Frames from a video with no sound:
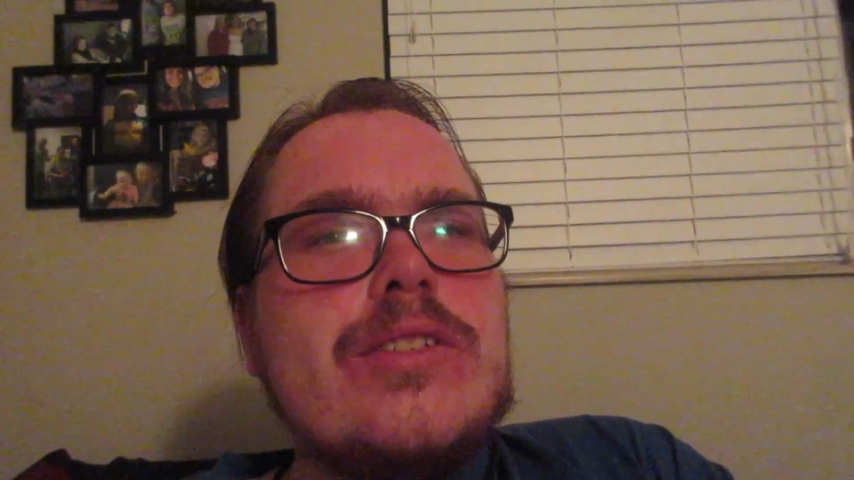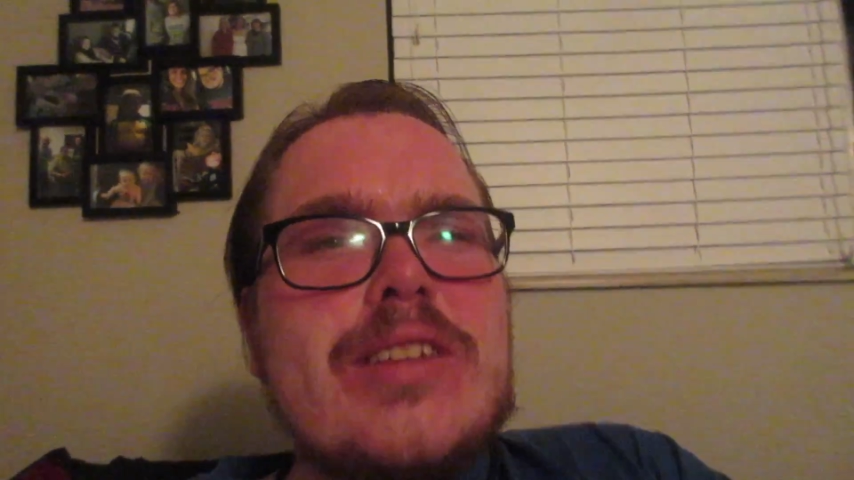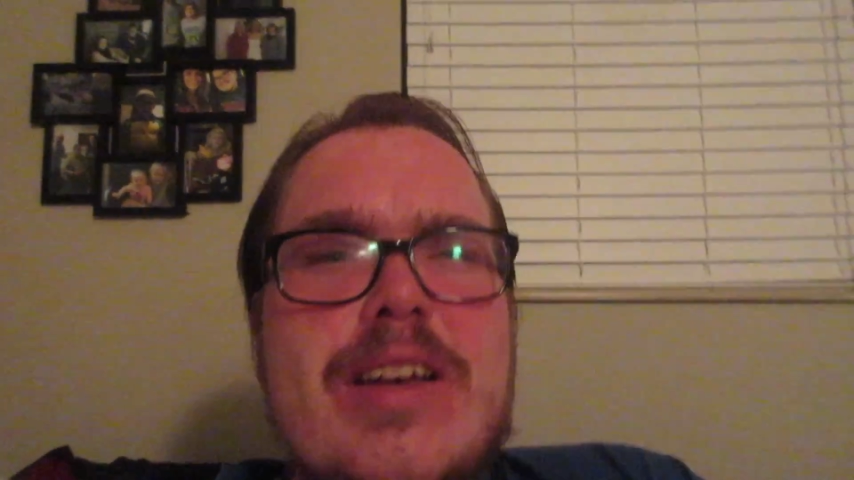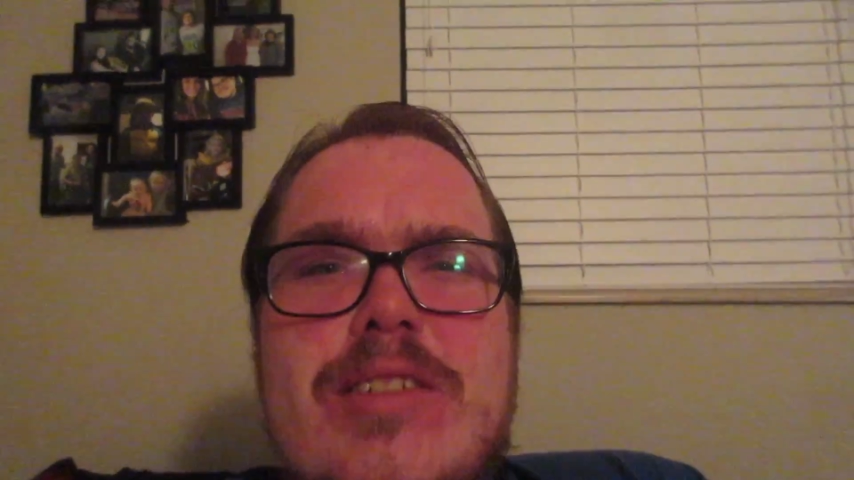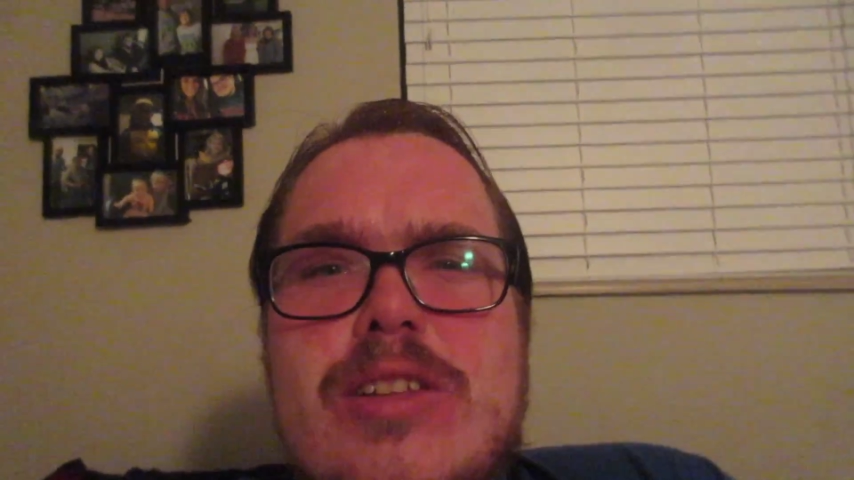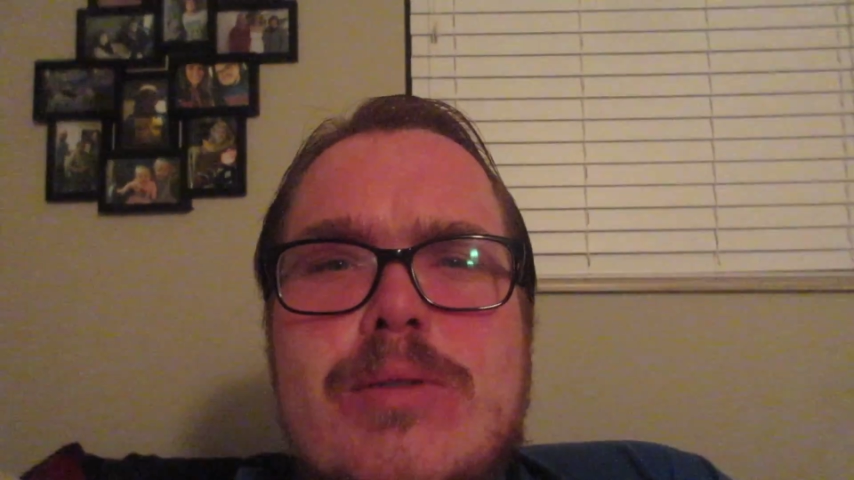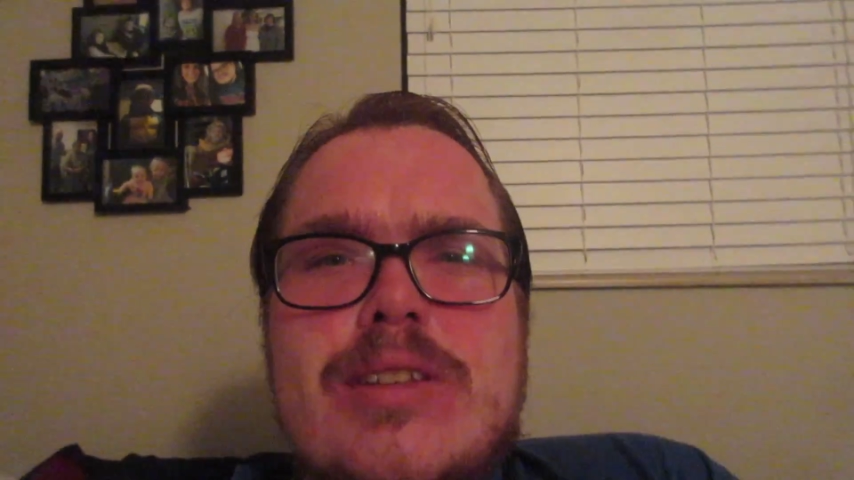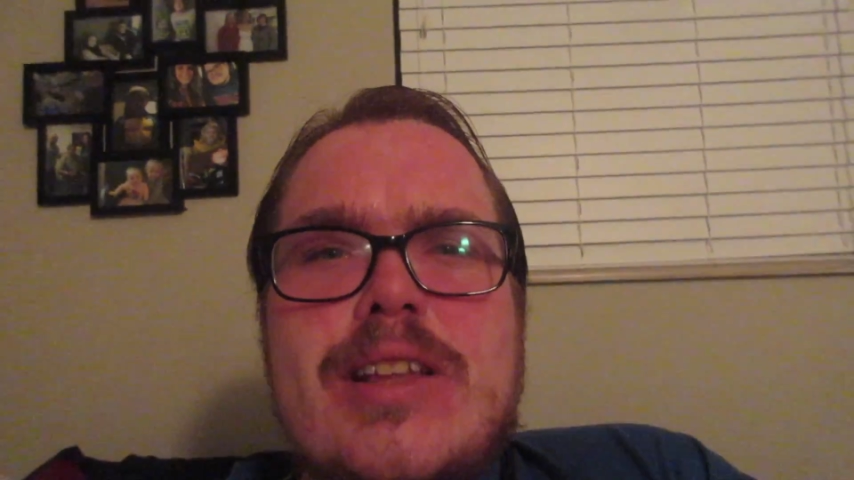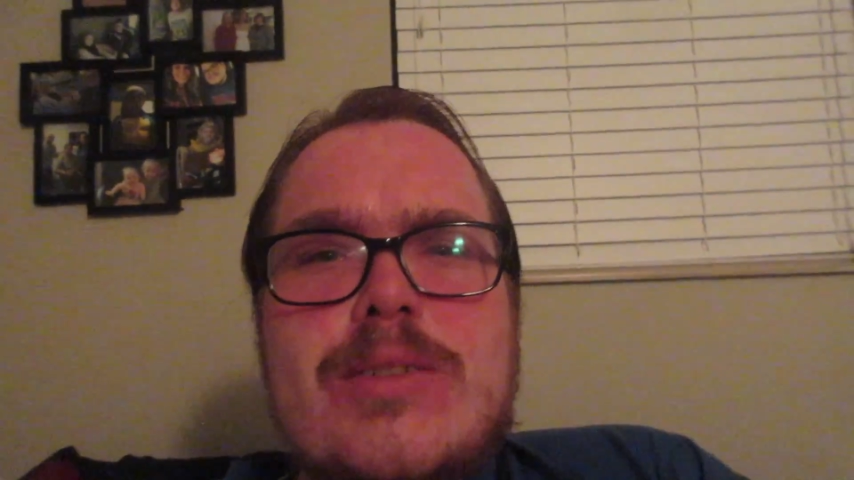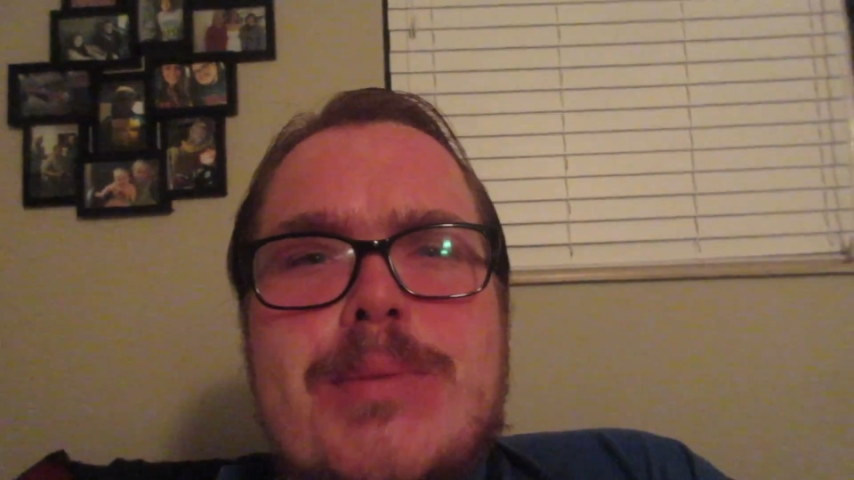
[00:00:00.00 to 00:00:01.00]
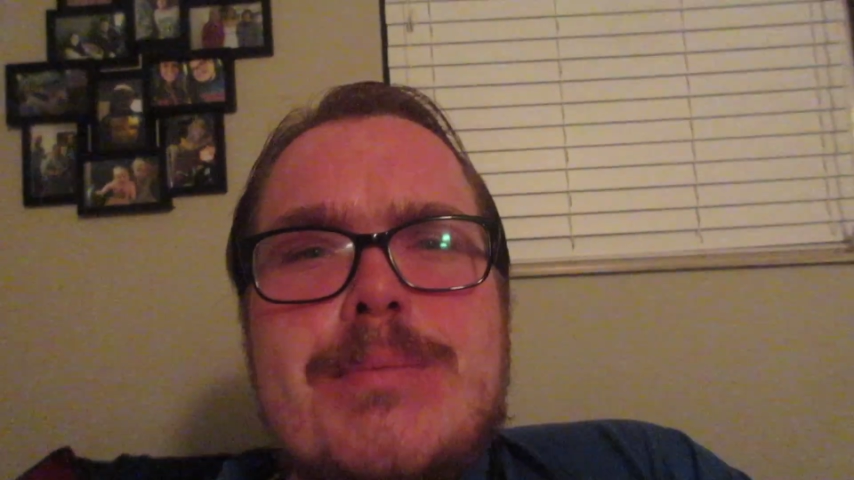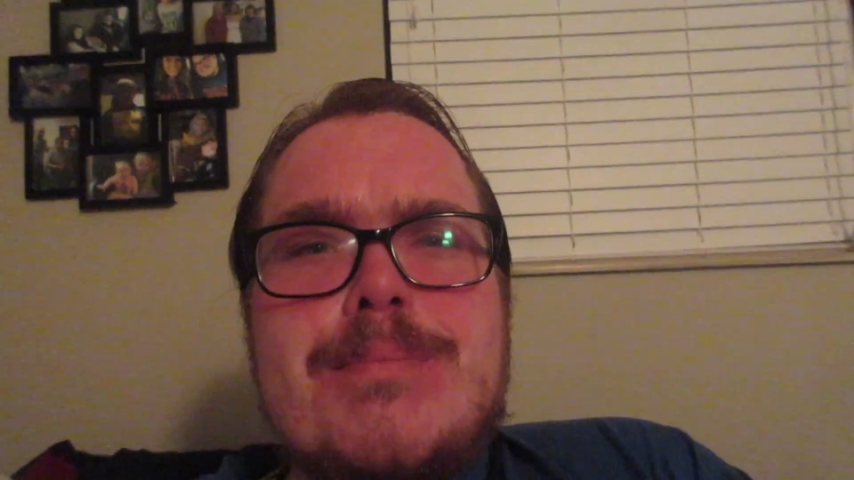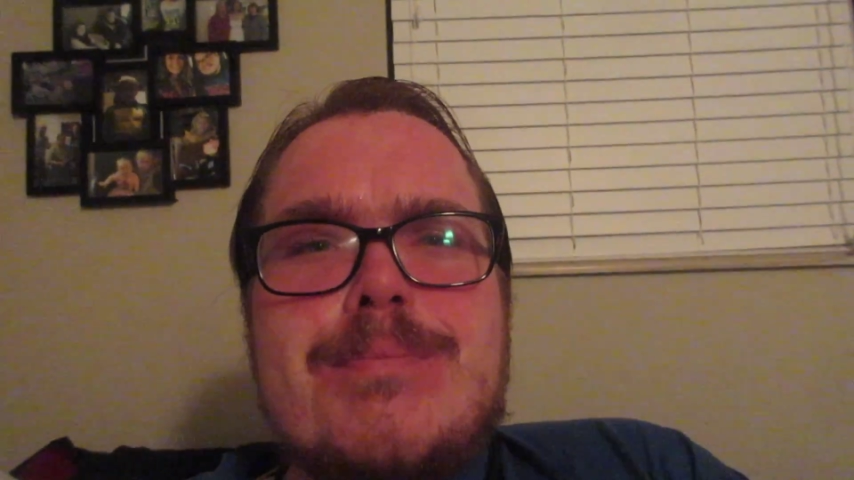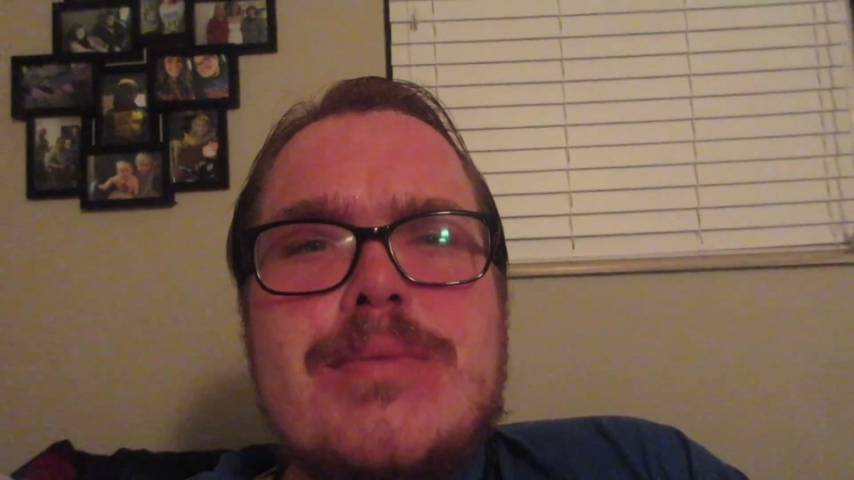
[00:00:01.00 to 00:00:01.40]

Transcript: and I have another one that's been